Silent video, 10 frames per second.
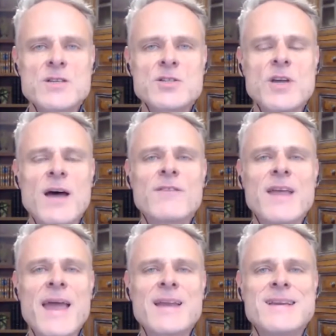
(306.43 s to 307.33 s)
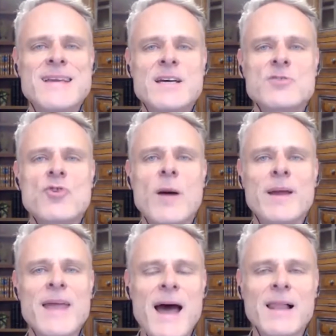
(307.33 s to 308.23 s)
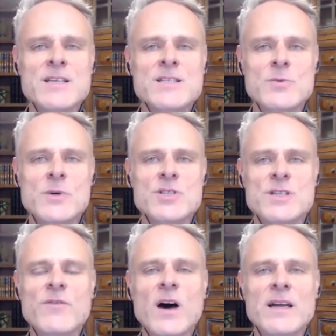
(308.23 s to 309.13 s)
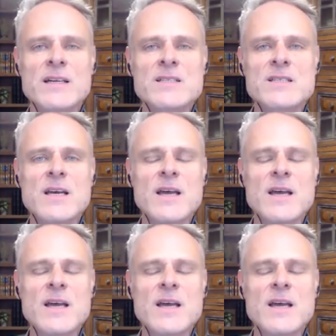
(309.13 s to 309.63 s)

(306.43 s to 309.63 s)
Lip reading: So you have Candida tropicalis, which is a fungus.